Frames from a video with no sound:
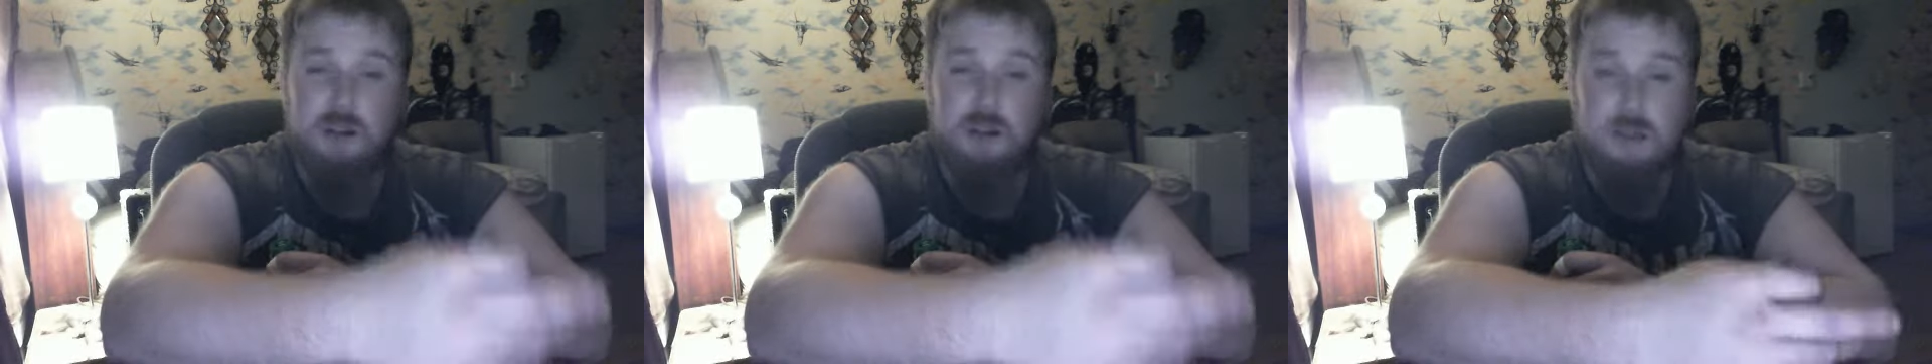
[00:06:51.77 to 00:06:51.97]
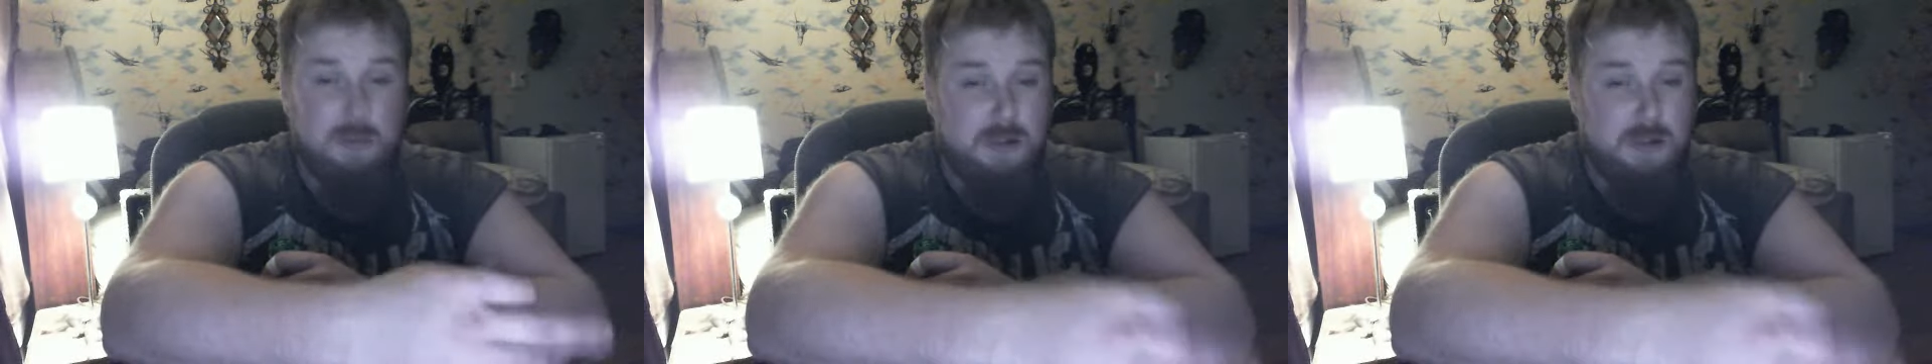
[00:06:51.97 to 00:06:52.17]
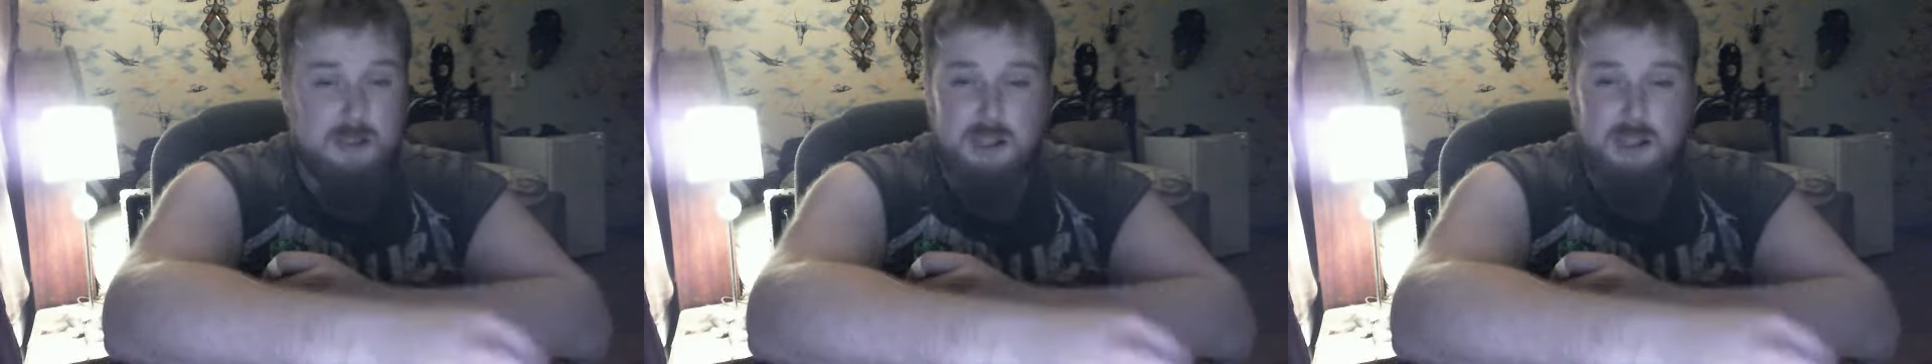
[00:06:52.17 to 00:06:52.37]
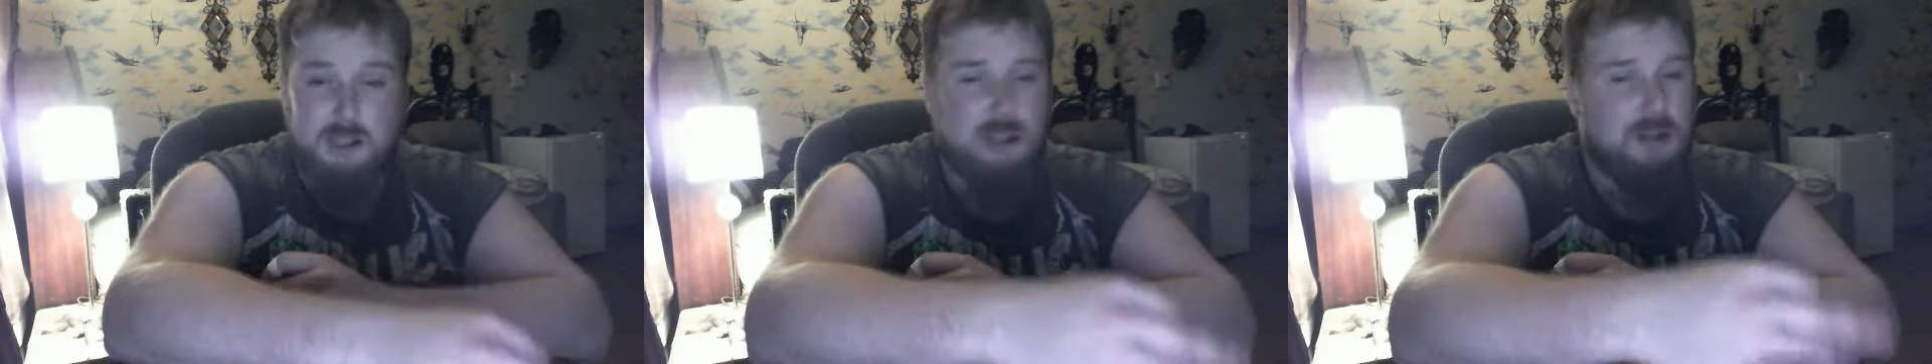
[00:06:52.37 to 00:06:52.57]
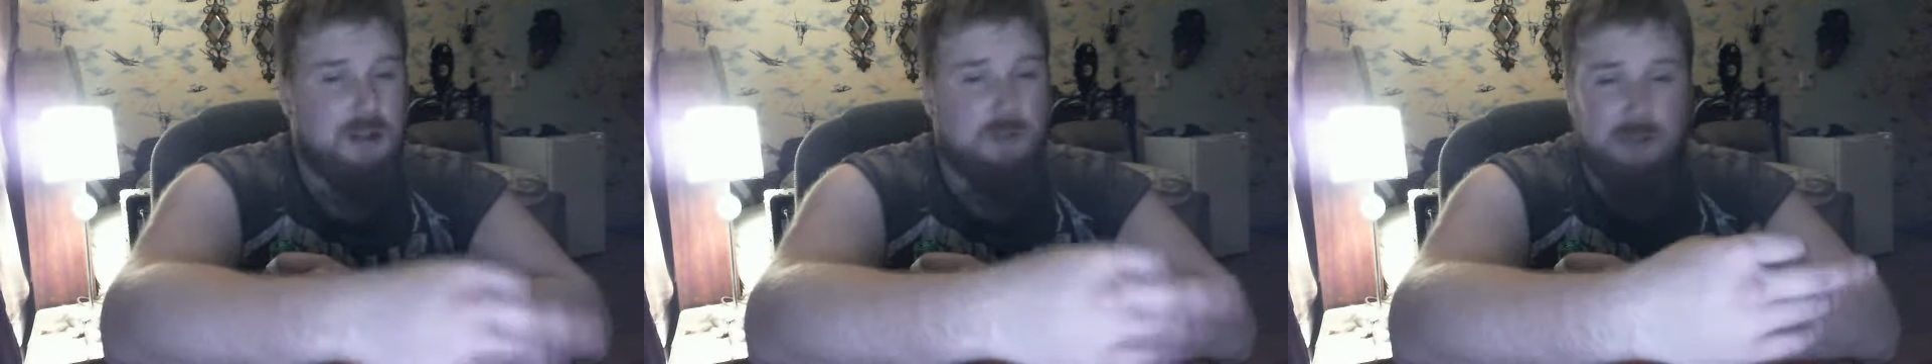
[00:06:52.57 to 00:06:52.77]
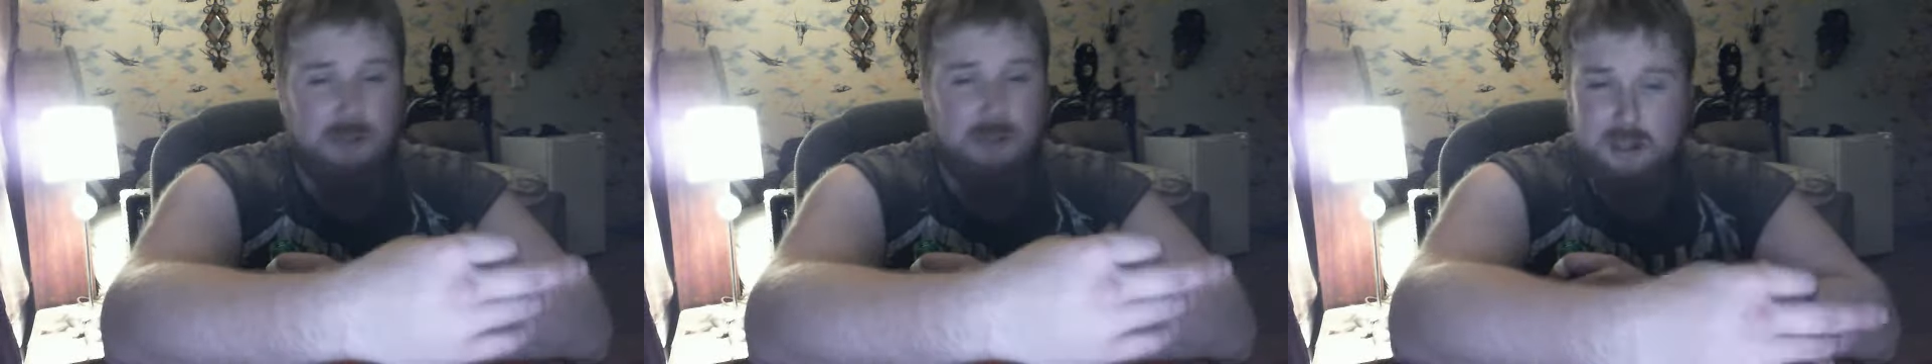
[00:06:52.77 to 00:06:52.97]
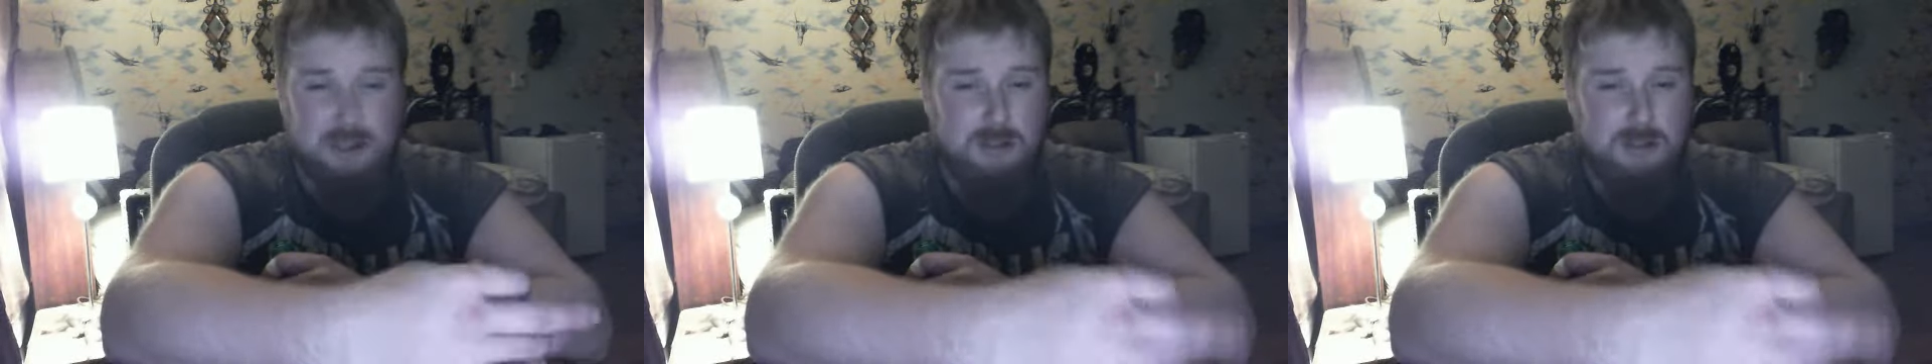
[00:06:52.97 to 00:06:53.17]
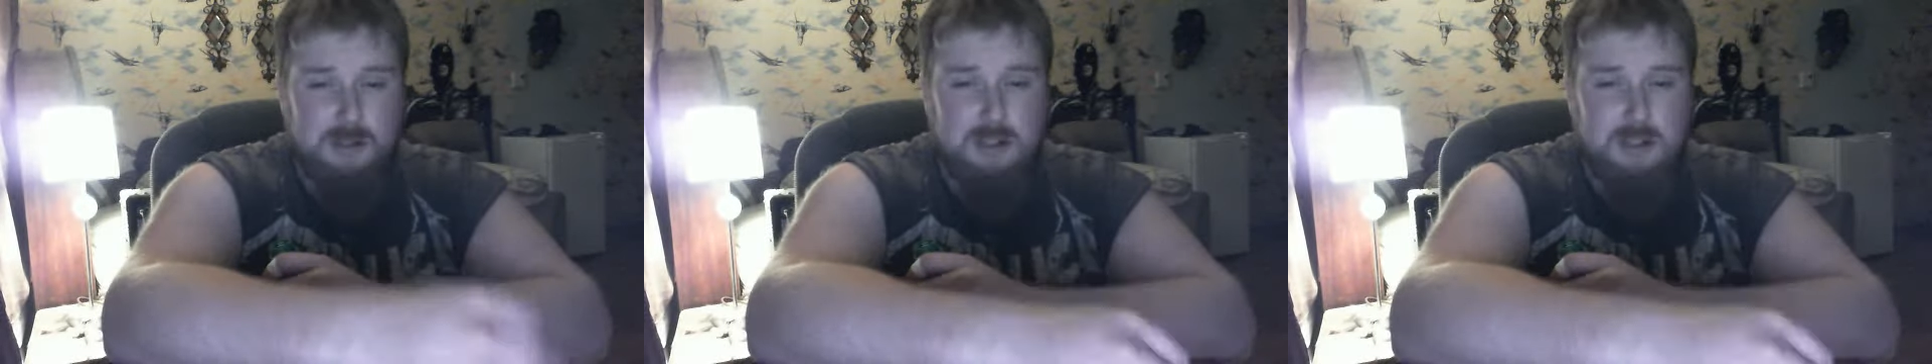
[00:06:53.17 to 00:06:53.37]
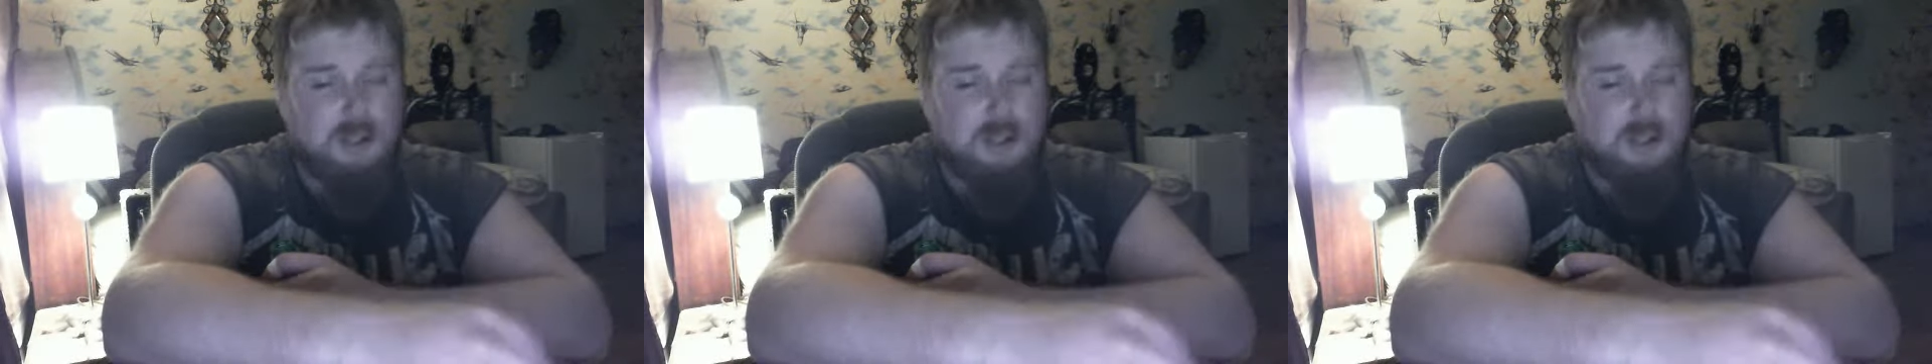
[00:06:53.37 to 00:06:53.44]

the music and they don't listen to it,